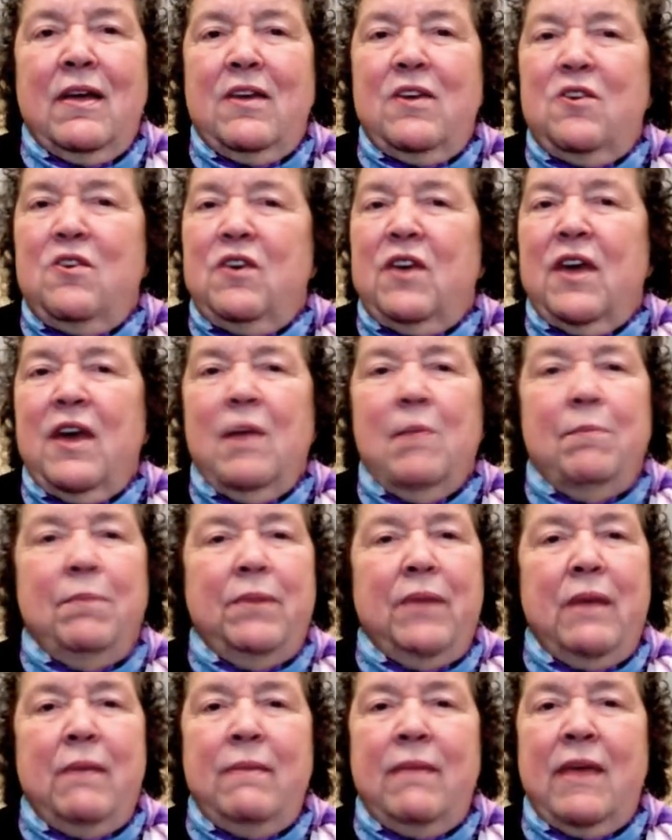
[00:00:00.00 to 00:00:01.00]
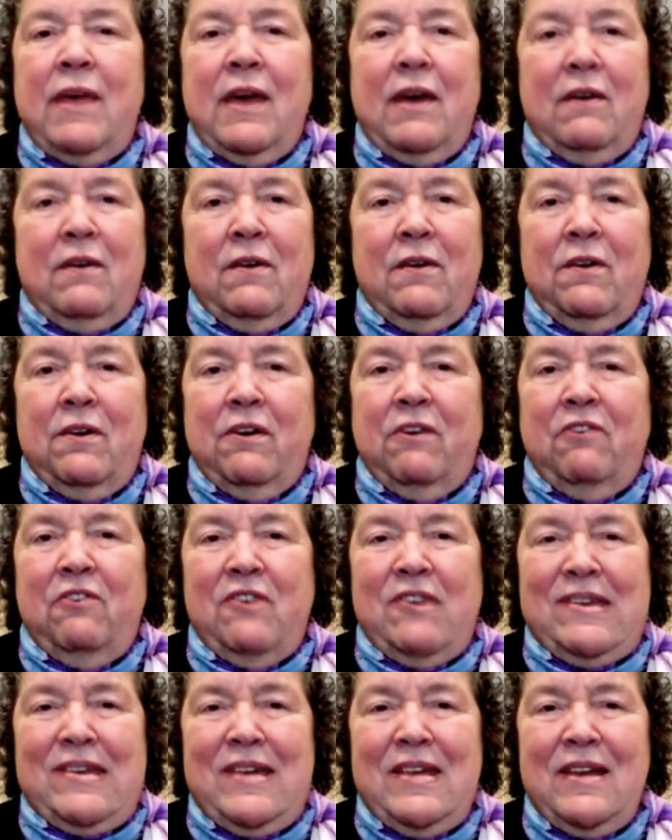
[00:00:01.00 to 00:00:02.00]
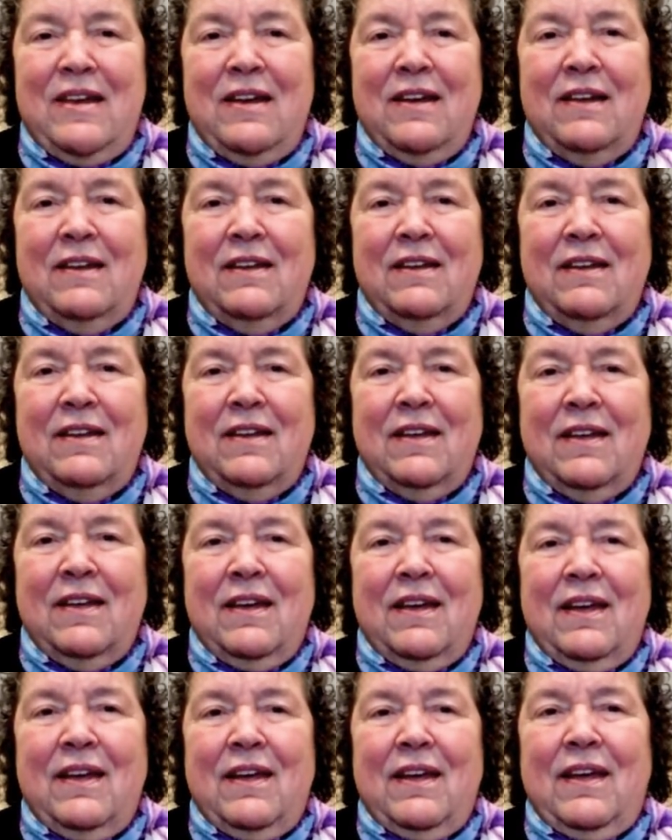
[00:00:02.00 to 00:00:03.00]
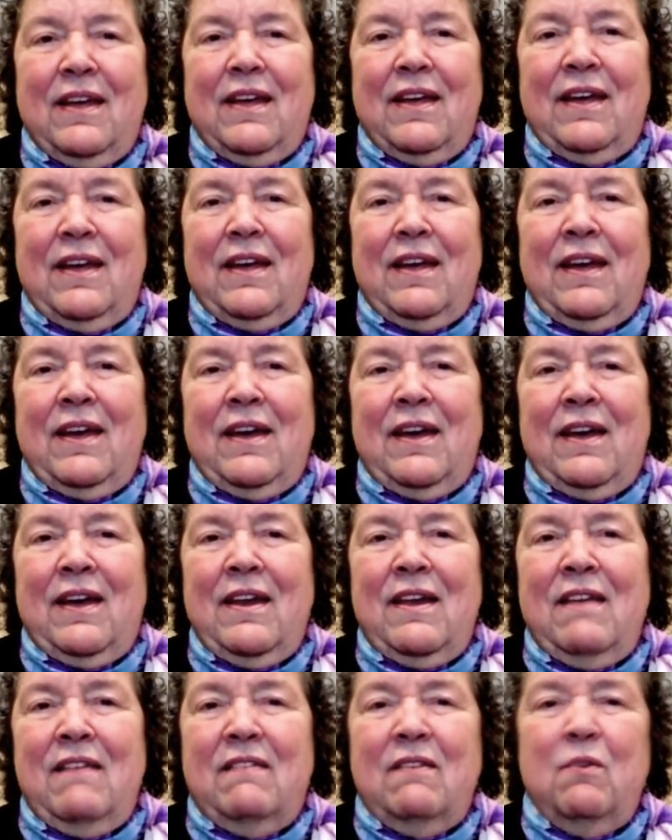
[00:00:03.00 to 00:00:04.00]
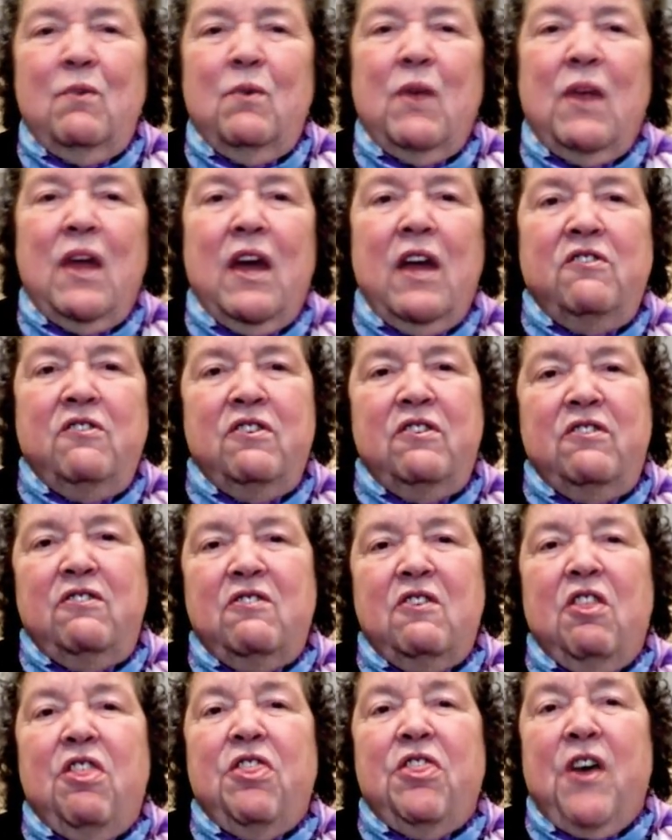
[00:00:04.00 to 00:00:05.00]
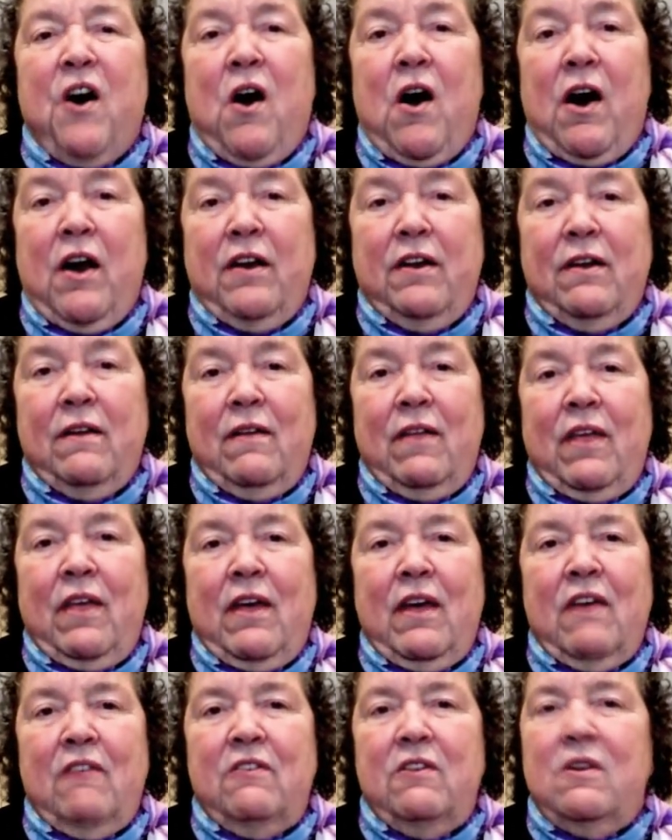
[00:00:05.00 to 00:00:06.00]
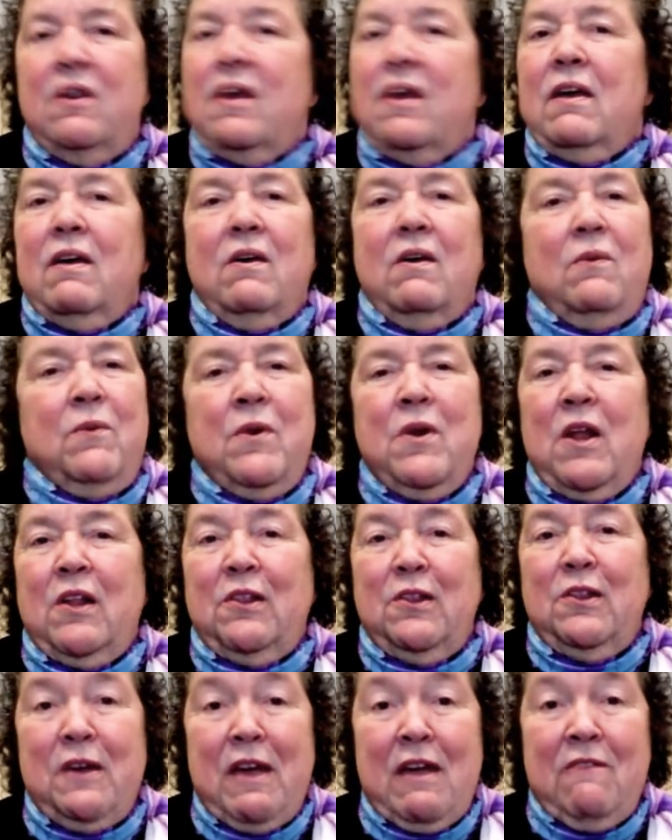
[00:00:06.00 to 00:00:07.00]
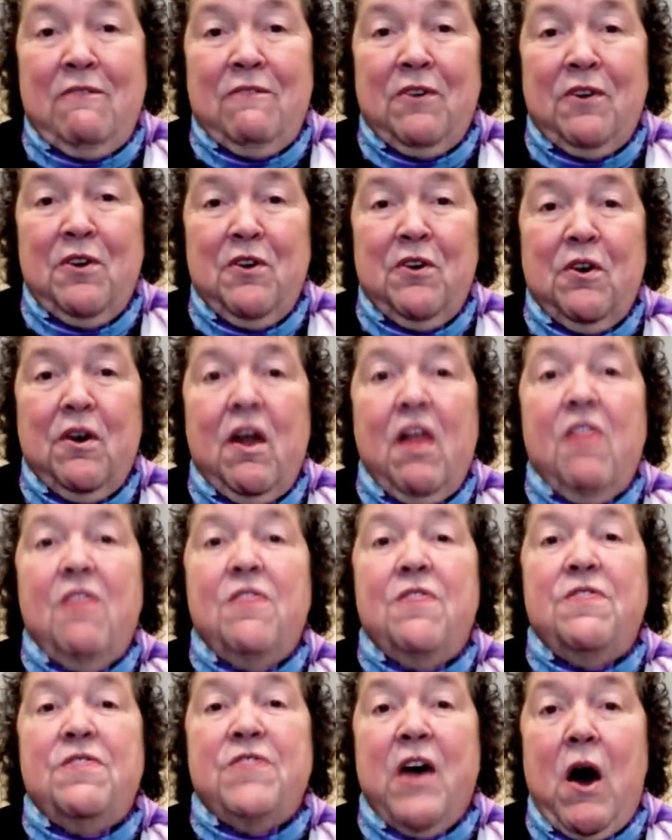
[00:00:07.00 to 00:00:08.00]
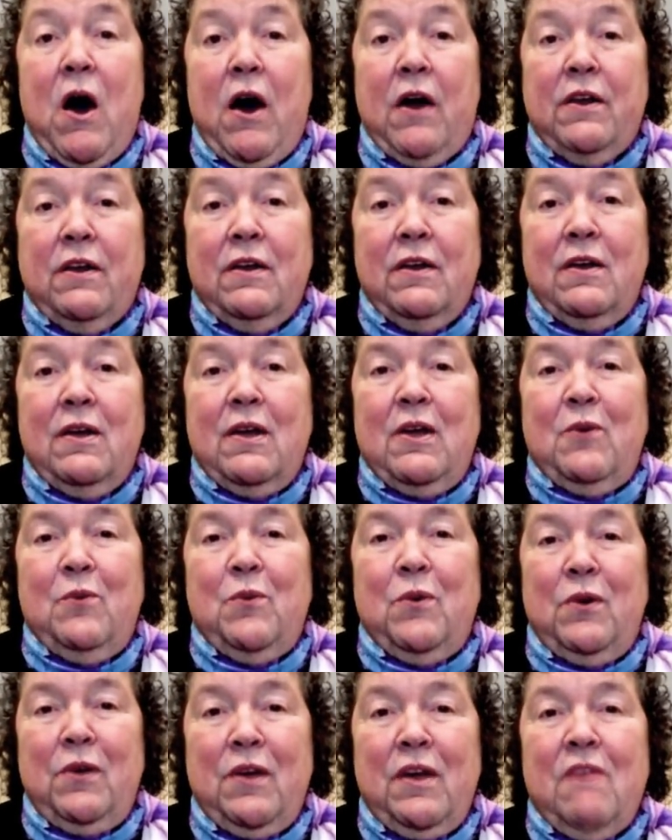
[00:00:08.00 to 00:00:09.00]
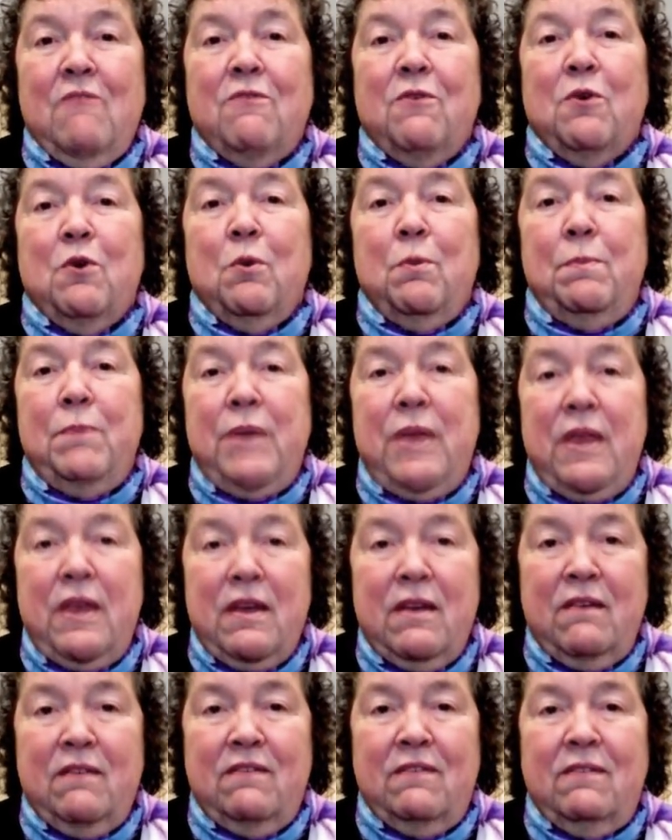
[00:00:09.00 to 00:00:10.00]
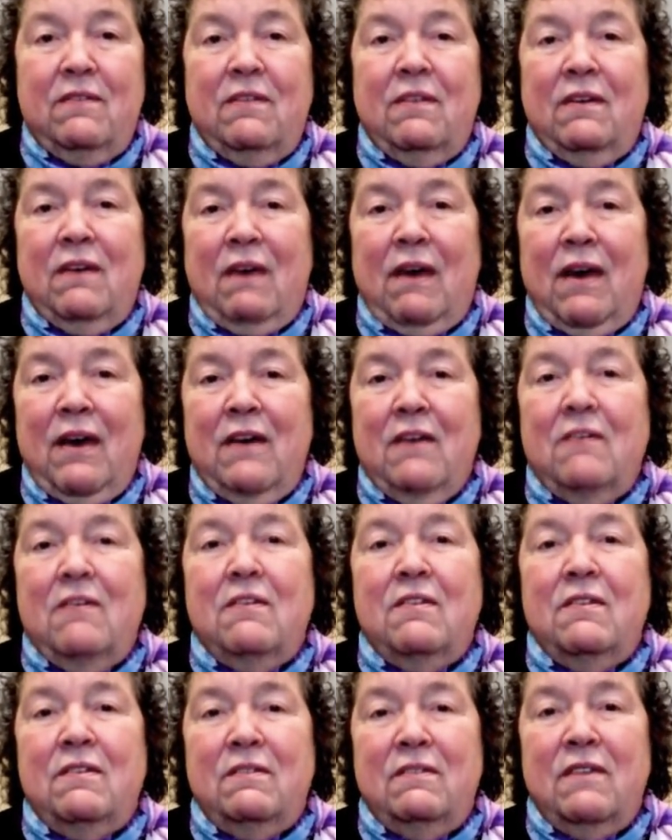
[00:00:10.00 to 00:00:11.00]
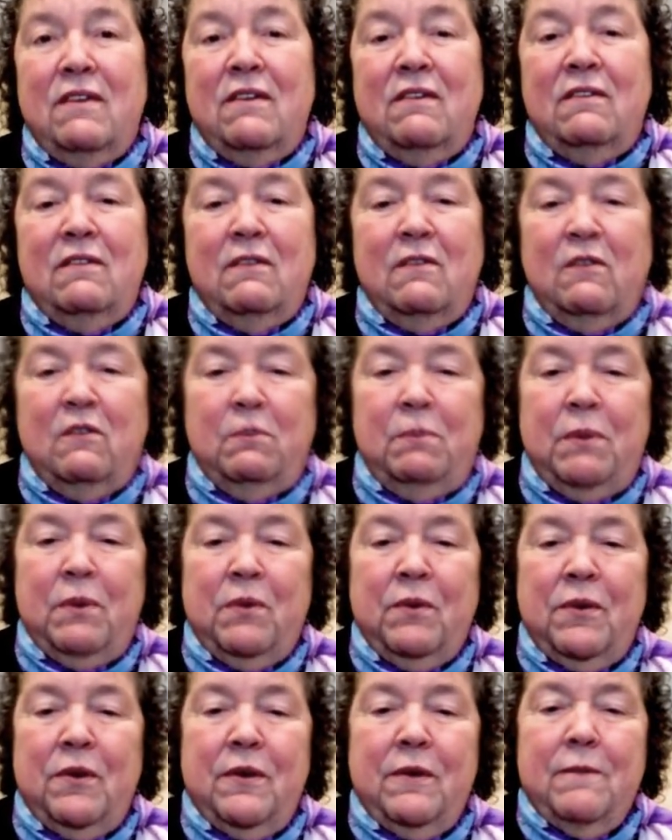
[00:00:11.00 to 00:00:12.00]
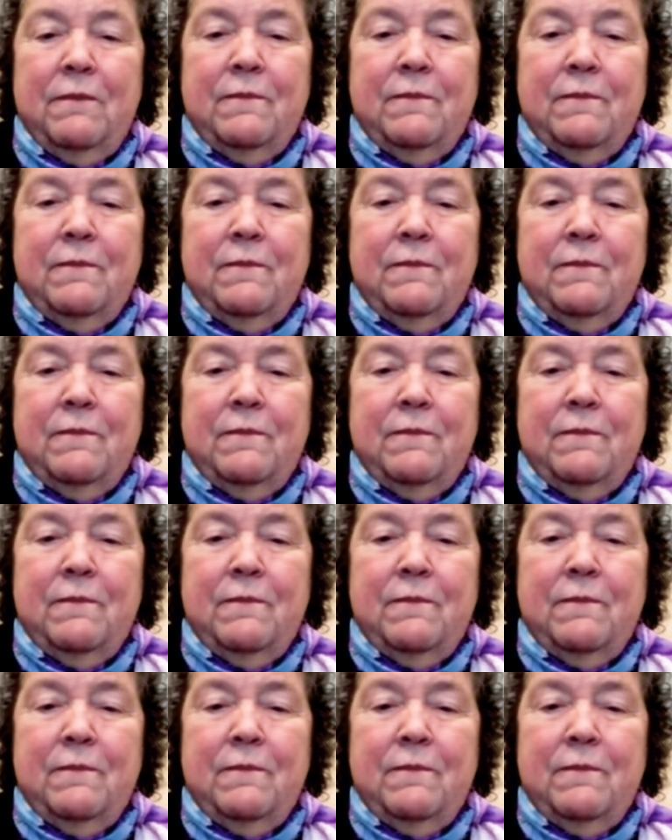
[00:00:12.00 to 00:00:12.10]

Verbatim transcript: You can't blame that on Argentina. And he said, Well, I just thought. I said, We're not looking for your thought. We're looking for obedience to God and to the things of the Spirit.